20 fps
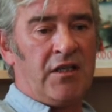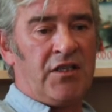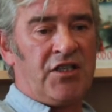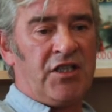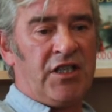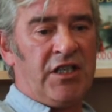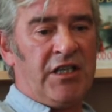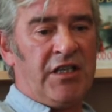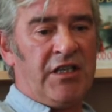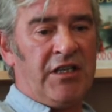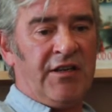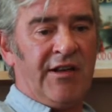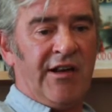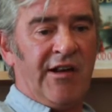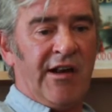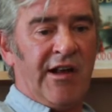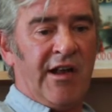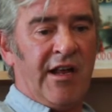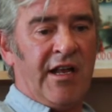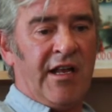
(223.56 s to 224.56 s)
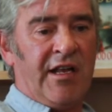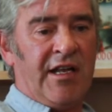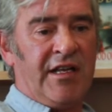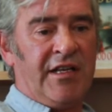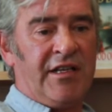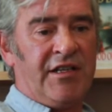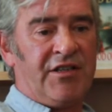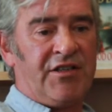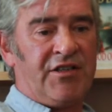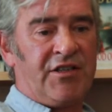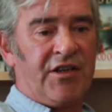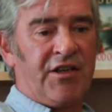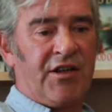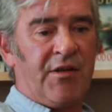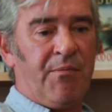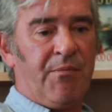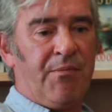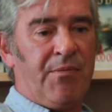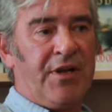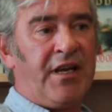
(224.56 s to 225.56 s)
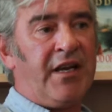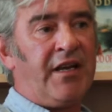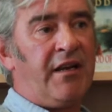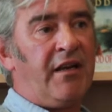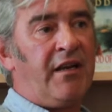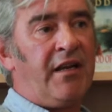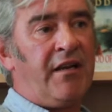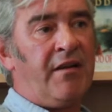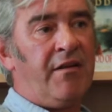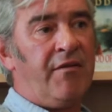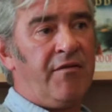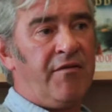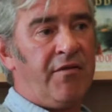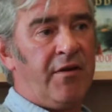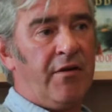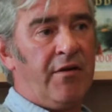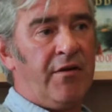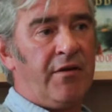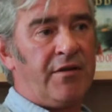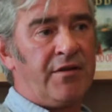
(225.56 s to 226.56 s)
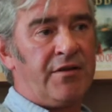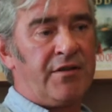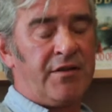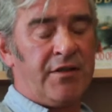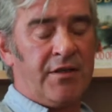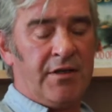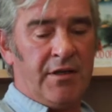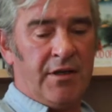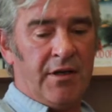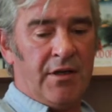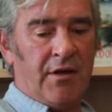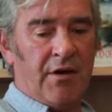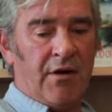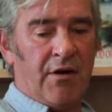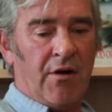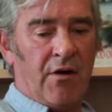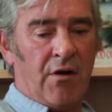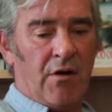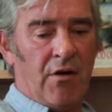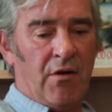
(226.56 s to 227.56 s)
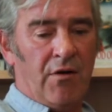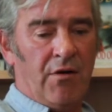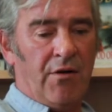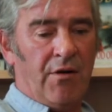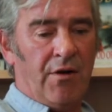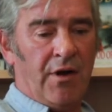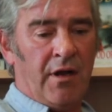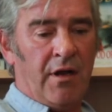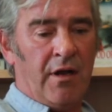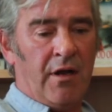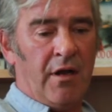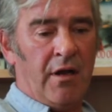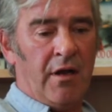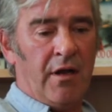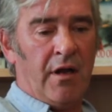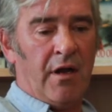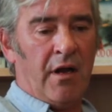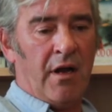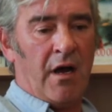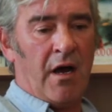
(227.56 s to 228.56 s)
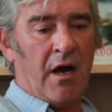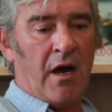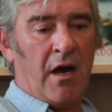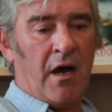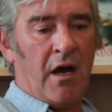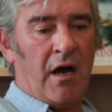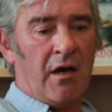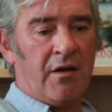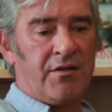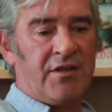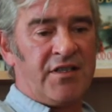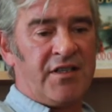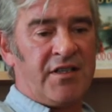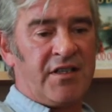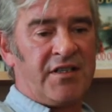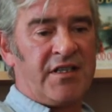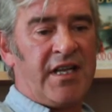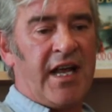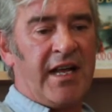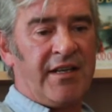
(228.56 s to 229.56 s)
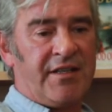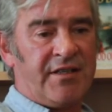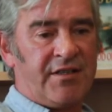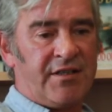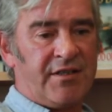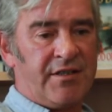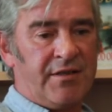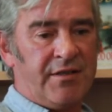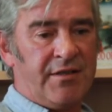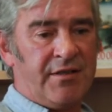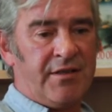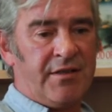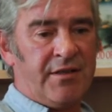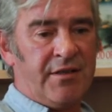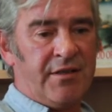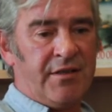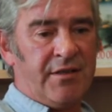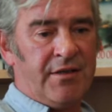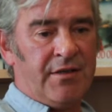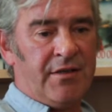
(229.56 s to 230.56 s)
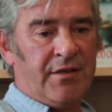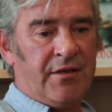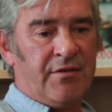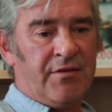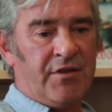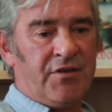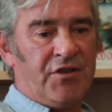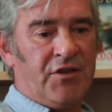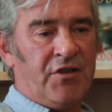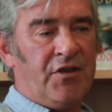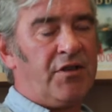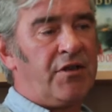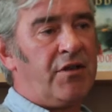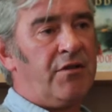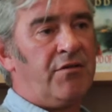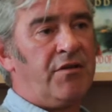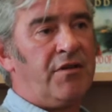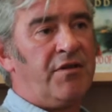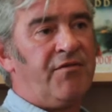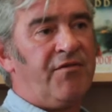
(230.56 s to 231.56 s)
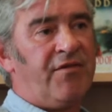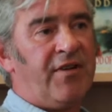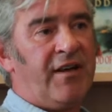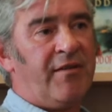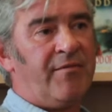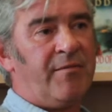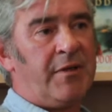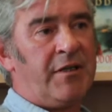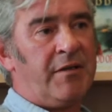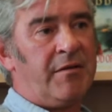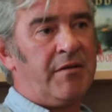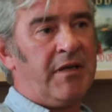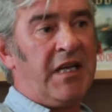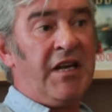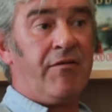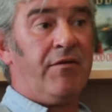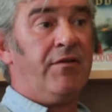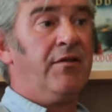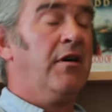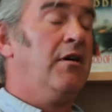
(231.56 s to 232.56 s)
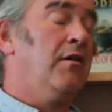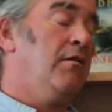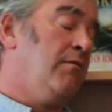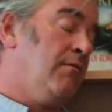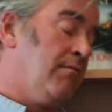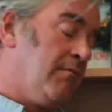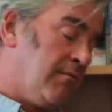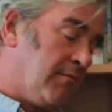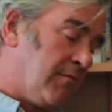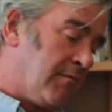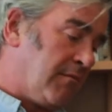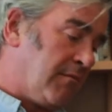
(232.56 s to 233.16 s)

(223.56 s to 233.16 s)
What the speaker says: She is completely focused on the success of the Julia-Claudian family, even though